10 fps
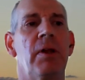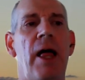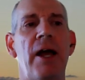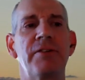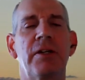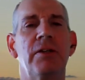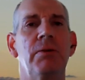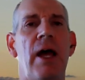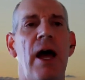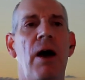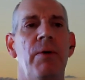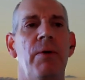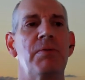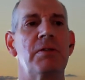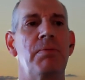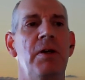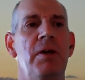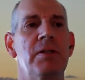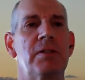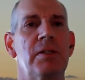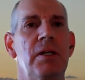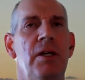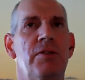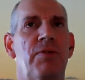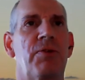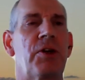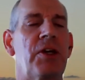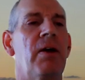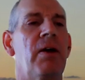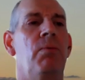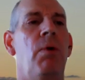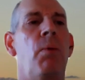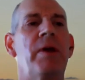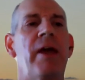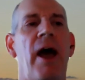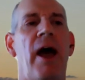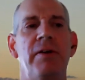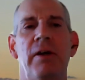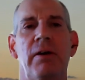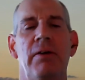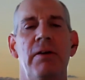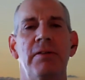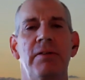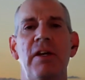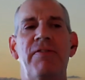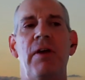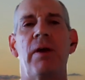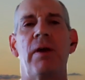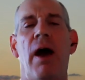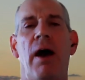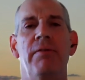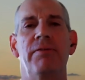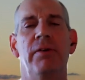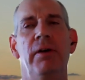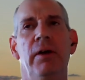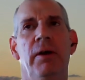The last thing you do now is forget what we have here as a gift that we have,